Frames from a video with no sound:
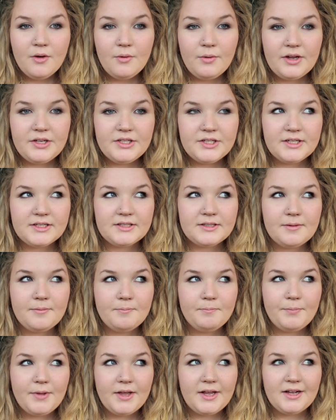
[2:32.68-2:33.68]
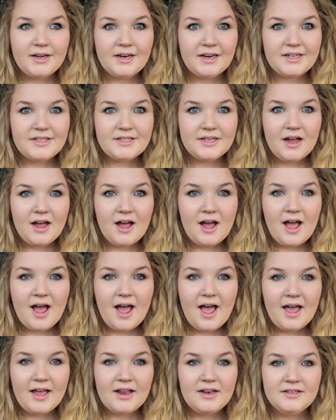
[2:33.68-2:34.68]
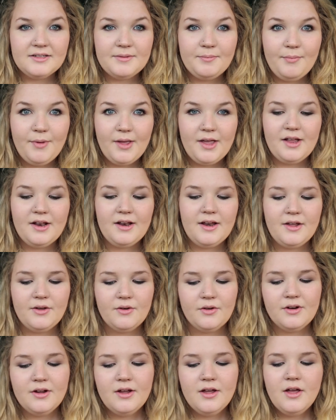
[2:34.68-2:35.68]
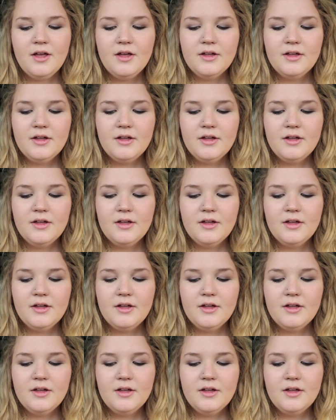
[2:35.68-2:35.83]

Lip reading: which is big glitter and big neon.